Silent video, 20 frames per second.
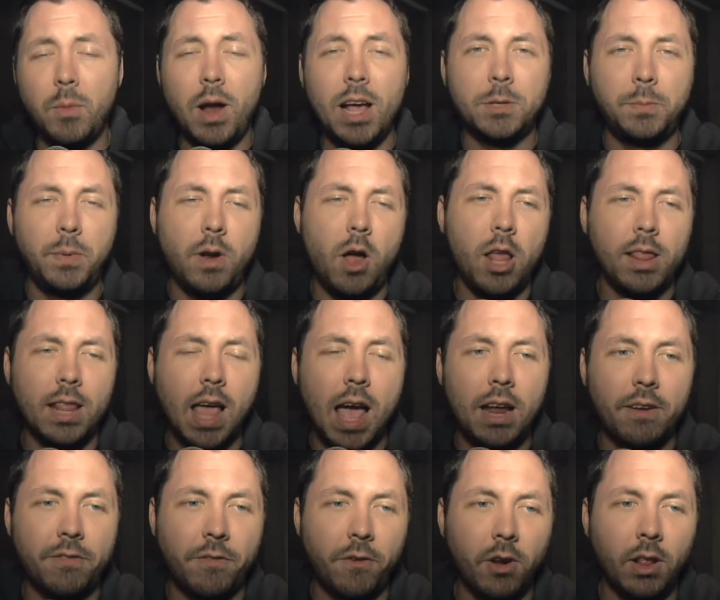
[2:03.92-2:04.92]
Riot's been
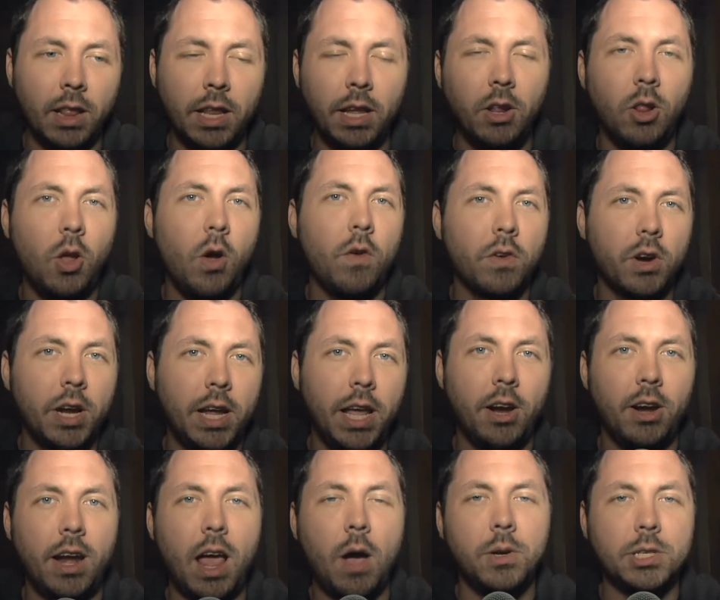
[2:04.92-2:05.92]
online for a little over a
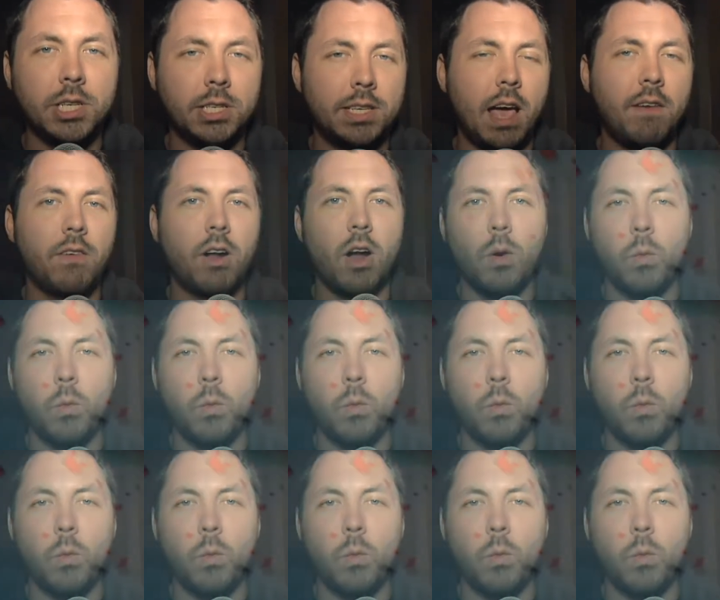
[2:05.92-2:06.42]
year now. We just have our